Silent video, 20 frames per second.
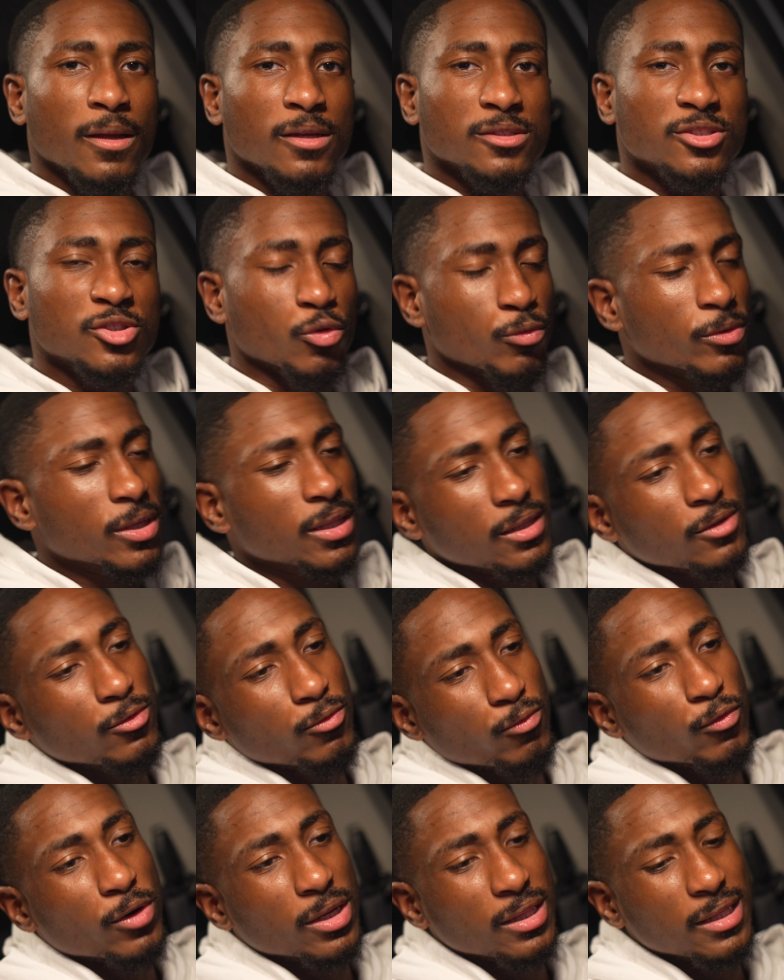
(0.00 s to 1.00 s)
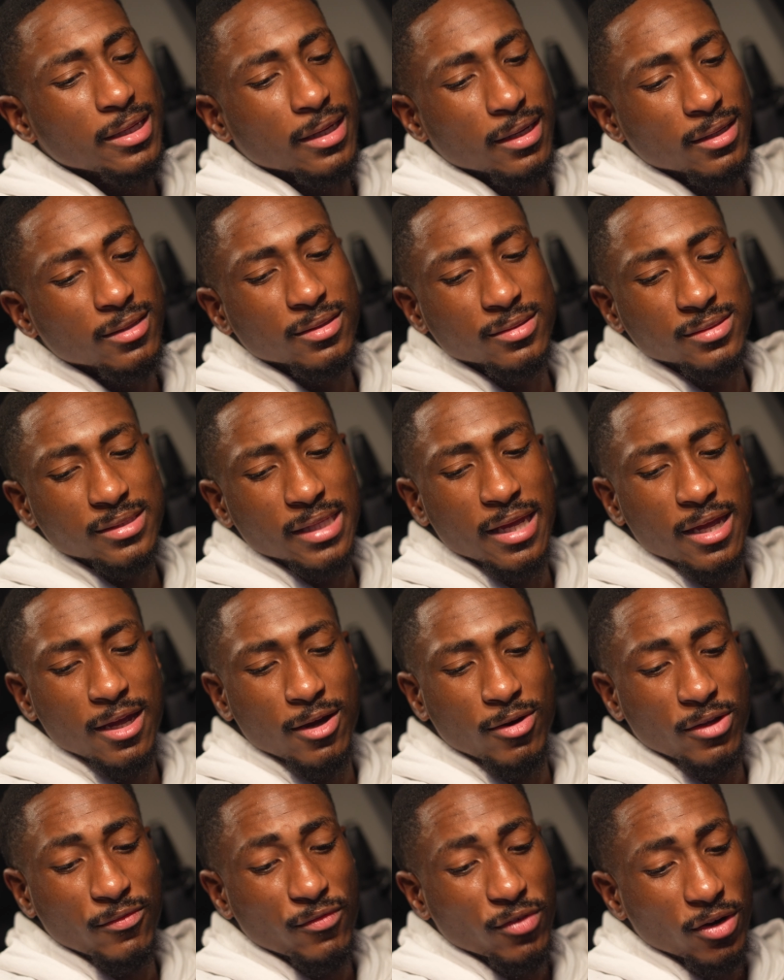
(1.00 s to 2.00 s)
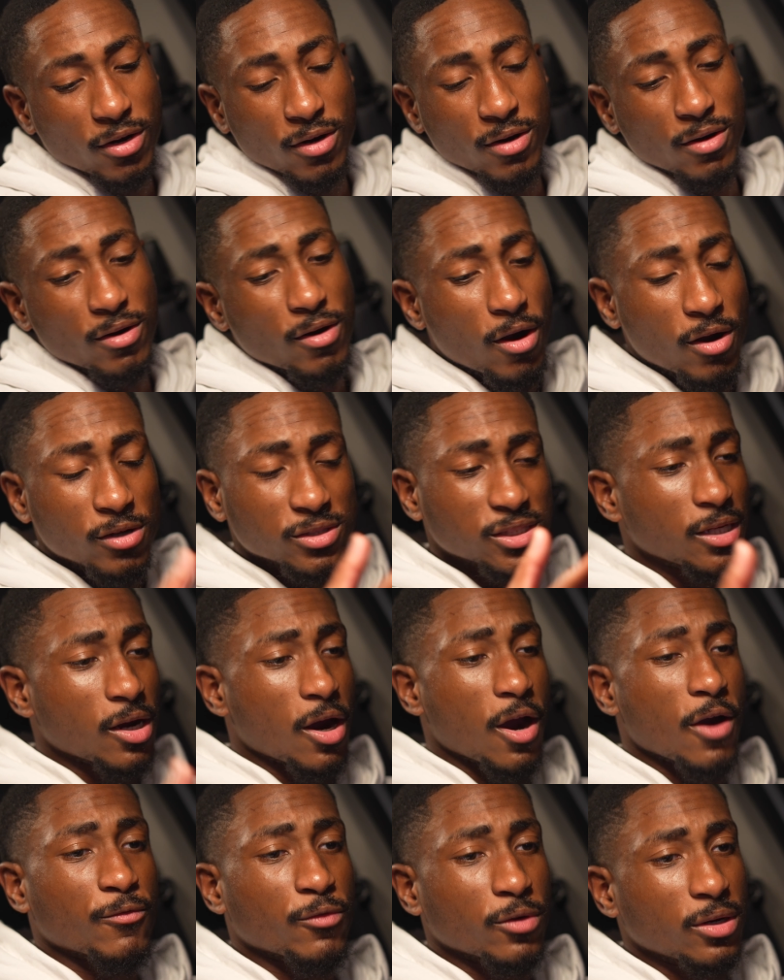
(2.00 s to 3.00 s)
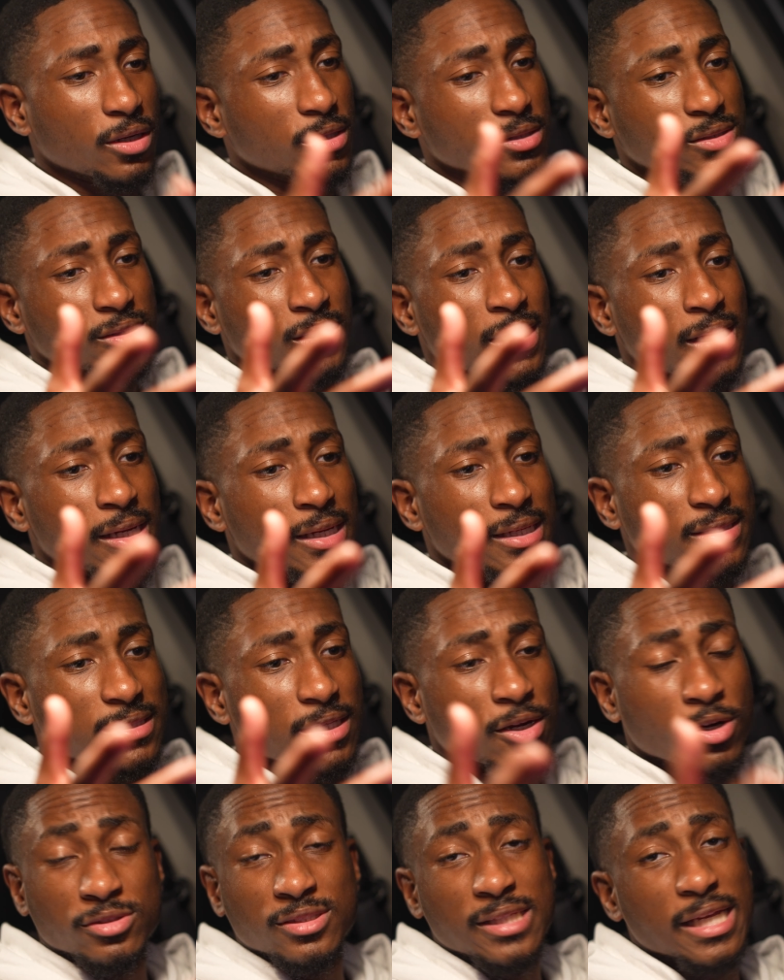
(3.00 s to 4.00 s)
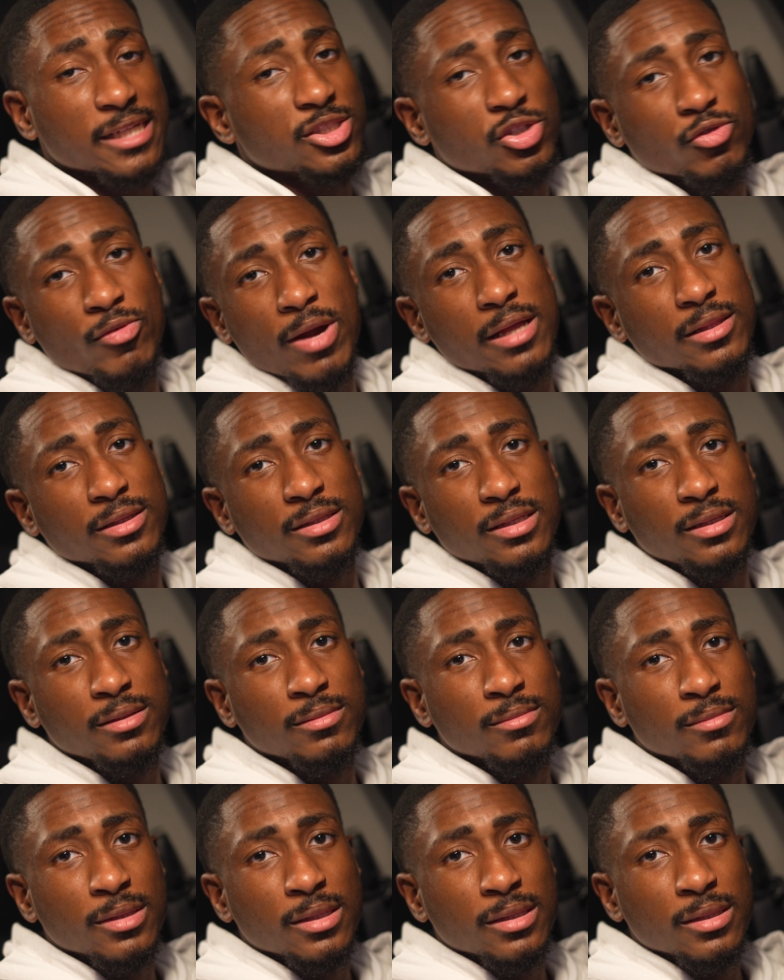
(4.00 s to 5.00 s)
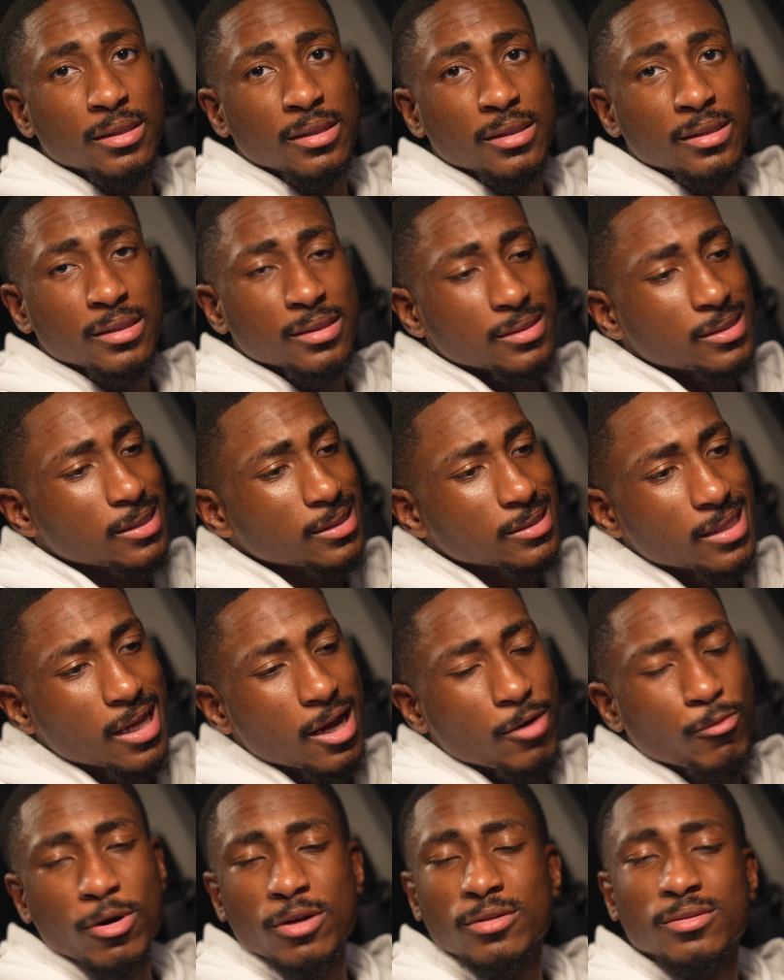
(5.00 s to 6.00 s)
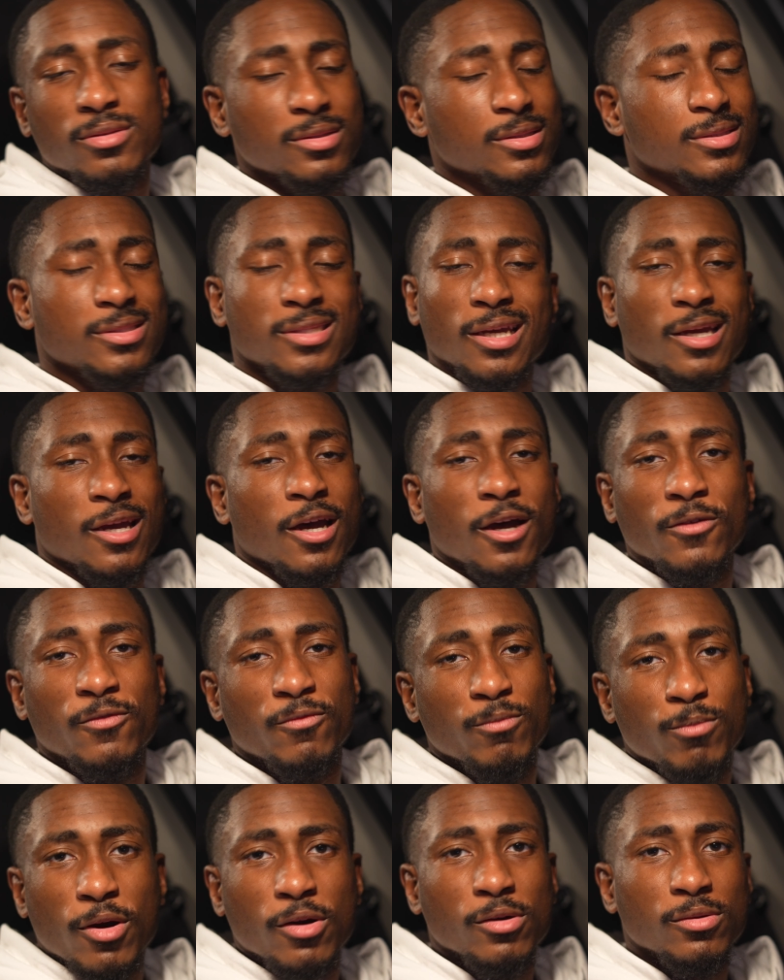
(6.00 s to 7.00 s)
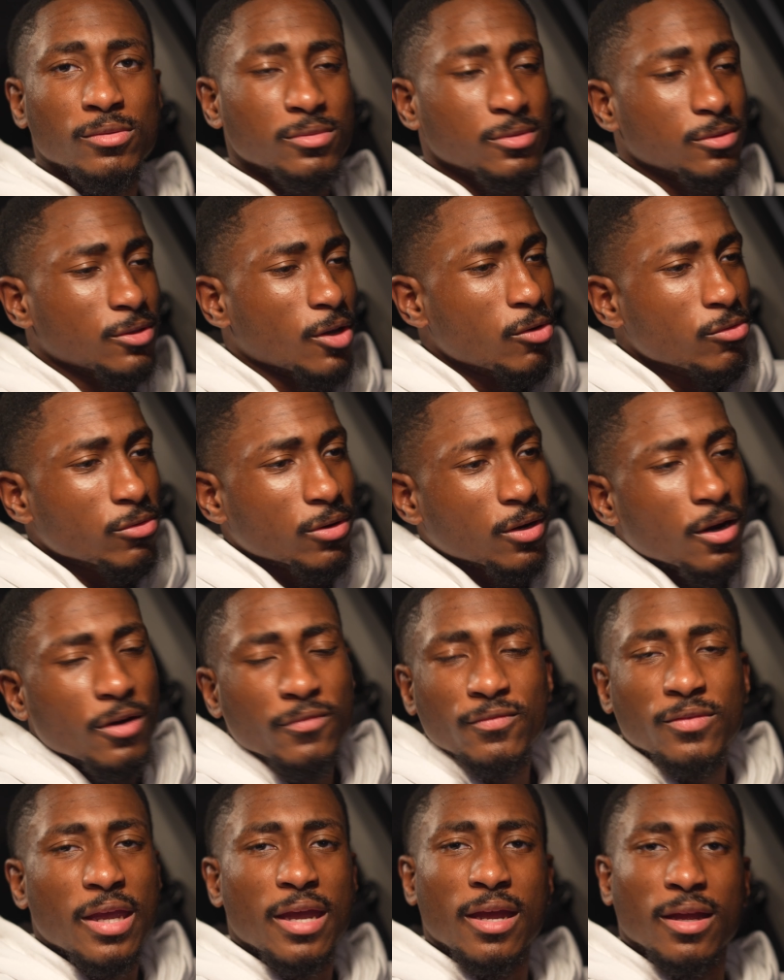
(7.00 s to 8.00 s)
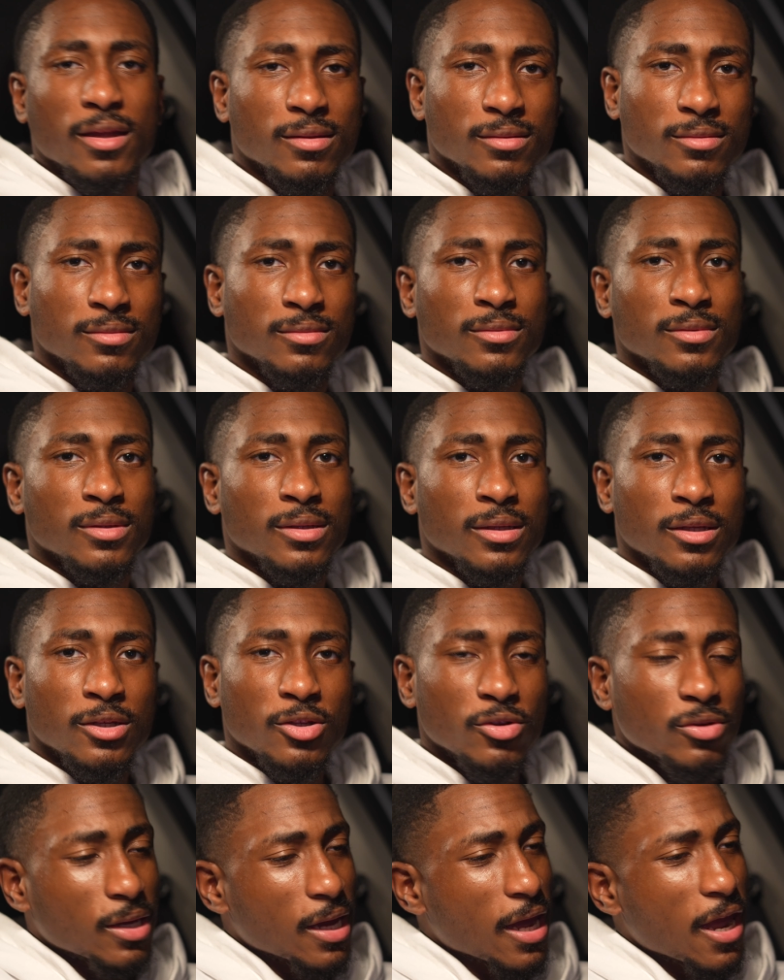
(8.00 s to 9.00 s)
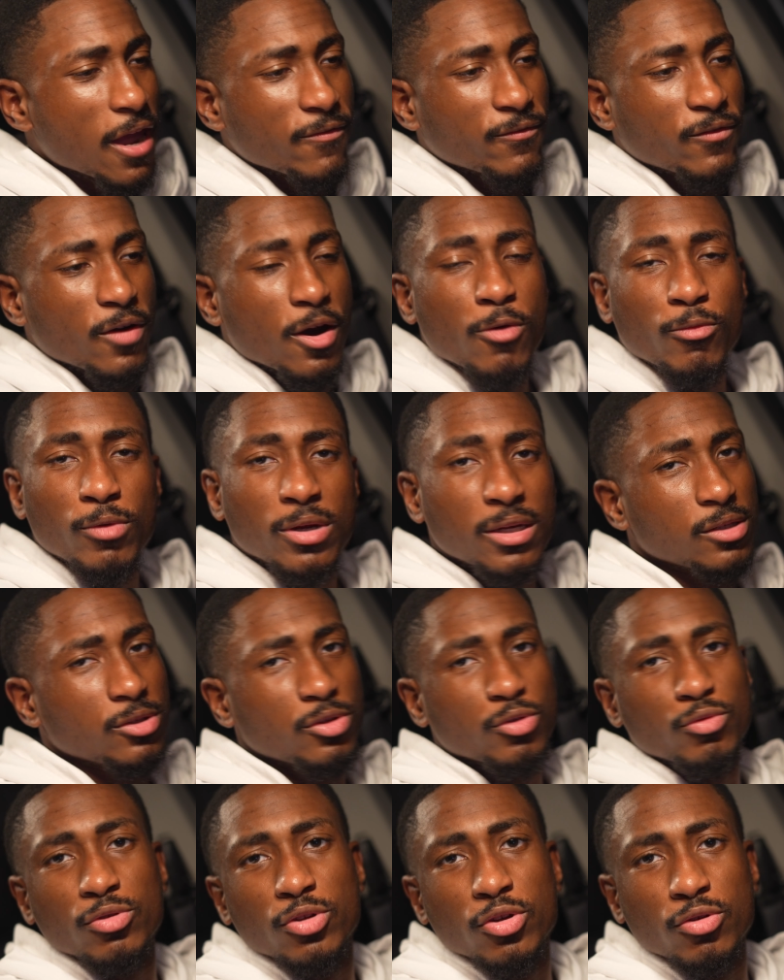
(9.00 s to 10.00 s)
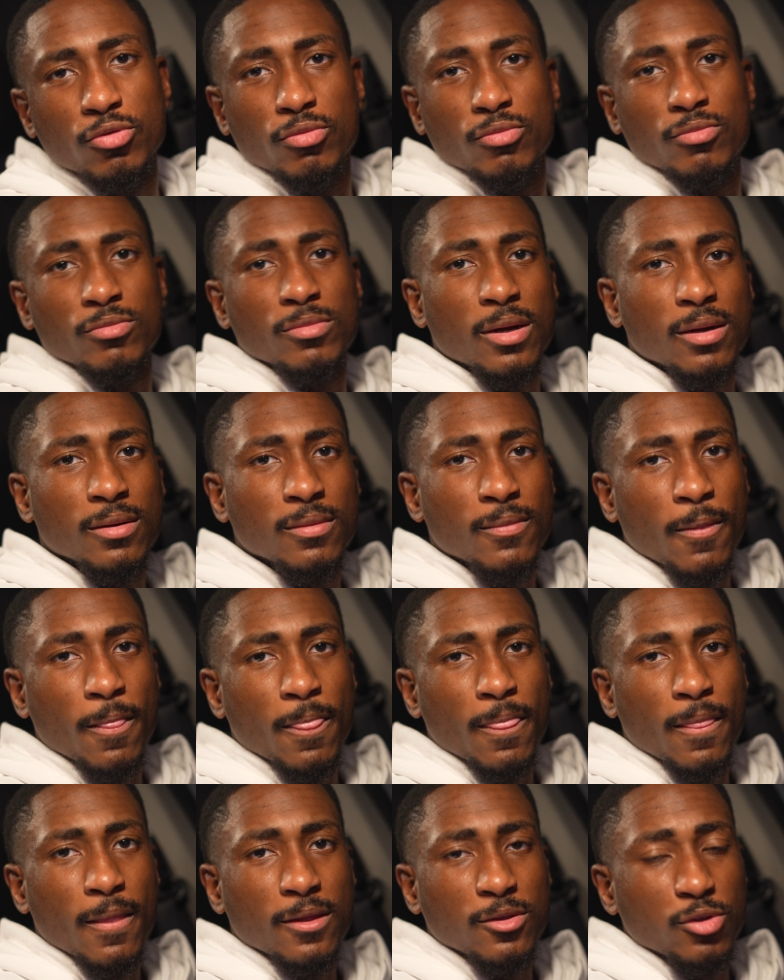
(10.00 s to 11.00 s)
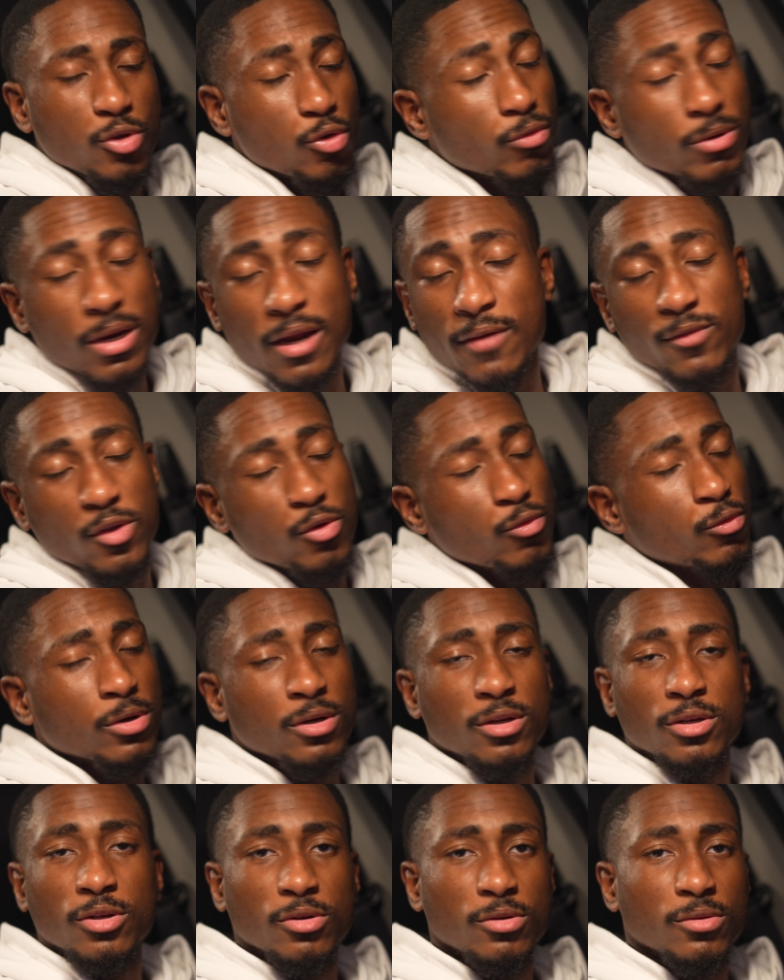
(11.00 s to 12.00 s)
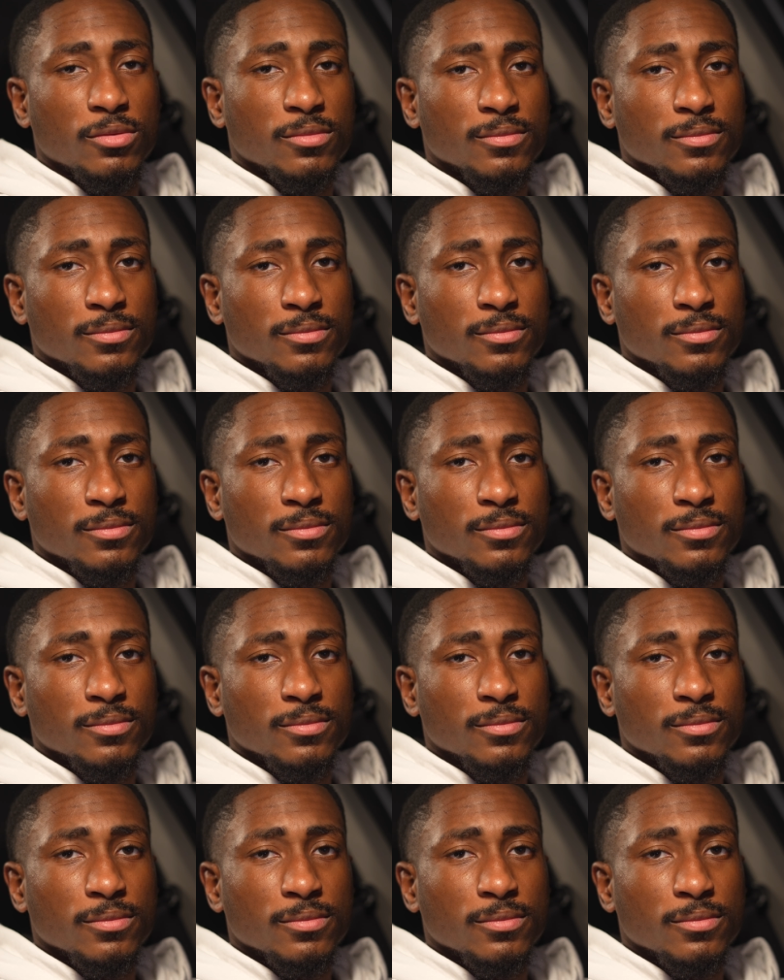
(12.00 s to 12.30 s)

So really, really understand if a girl, all she offering is her sexuality, she's not worth to cuff, bro. Don't cuff that. You can have fun with it. Do you. Do whatever you want to do.